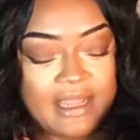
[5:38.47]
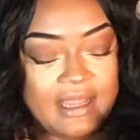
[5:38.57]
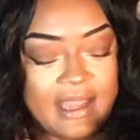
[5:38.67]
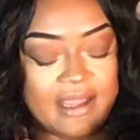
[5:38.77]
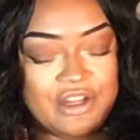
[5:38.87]

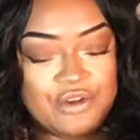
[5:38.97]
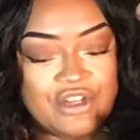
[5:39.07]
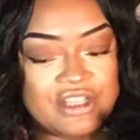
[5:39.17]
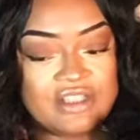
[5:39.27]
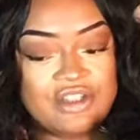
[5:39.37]
yeah you
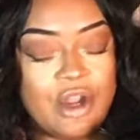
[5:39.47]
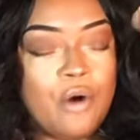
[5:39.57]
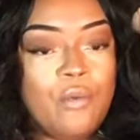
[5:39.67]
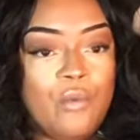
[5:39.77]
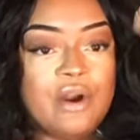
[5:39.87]
just
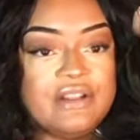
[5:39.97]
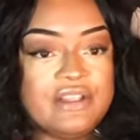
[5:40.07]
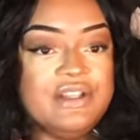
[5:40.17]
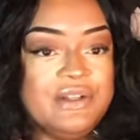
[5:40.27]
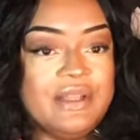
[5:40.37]
don't want
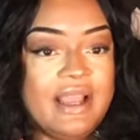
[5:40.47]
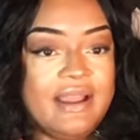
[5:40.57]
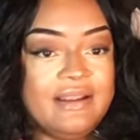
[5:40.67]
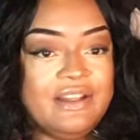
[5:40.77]
to do that